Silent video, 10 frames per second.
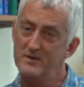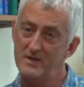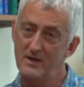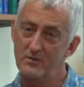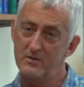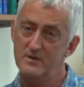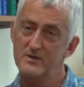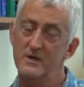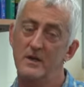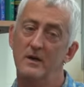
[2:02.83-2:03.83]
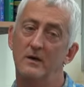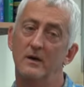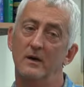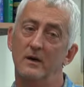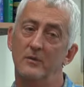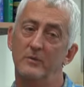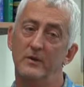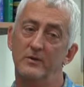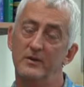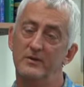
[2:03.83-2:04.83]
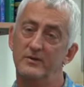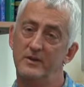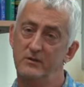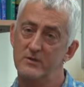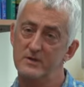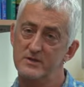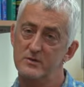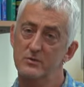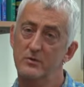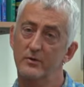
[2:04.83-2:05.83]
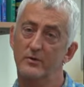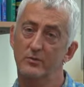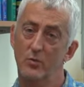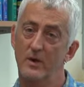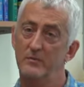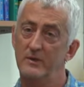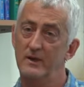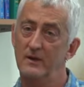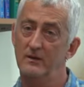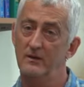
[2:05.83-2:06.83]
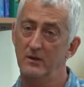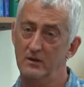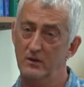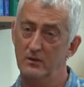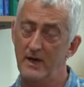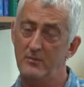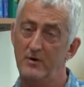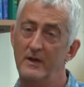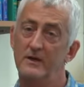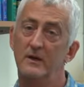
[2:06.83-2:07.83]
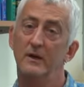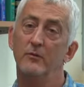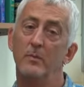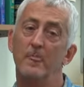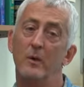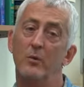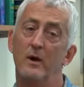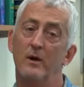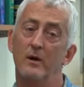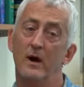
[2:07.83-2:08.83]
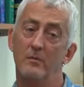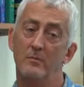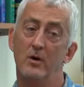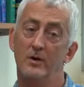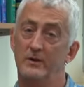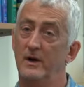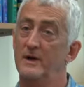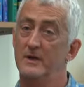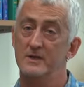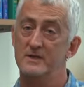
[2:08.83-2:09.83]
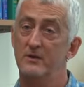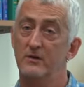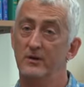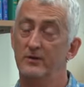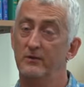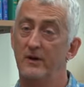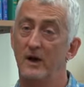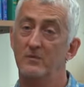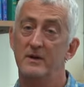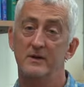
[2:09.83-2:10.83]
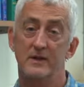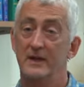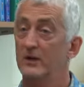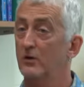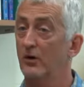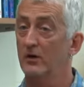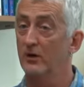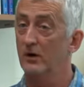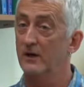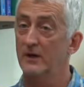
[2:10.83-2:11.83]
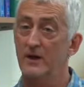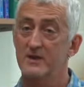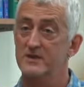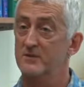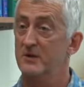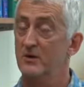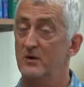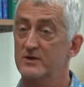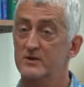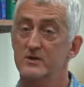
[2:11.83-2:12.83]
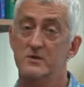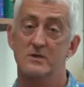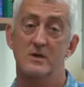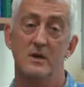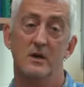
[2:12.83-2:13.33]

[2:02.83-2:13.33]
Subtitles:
hours using synchronous tools, one being Collaborate, where I'm online in a synchronous environment and they can log on and ask me questions,